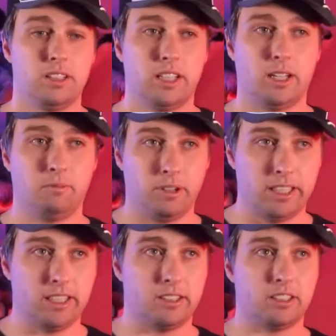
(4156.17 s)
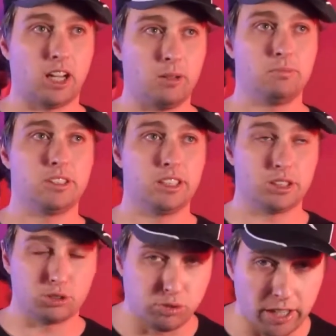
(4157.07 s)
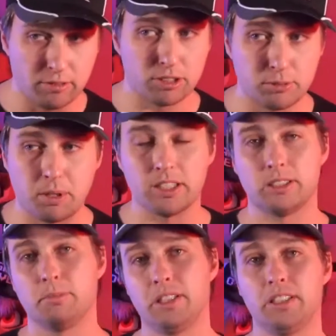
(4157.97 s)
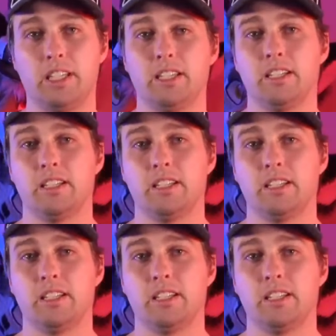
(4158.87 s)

and with it comes this great responsibility.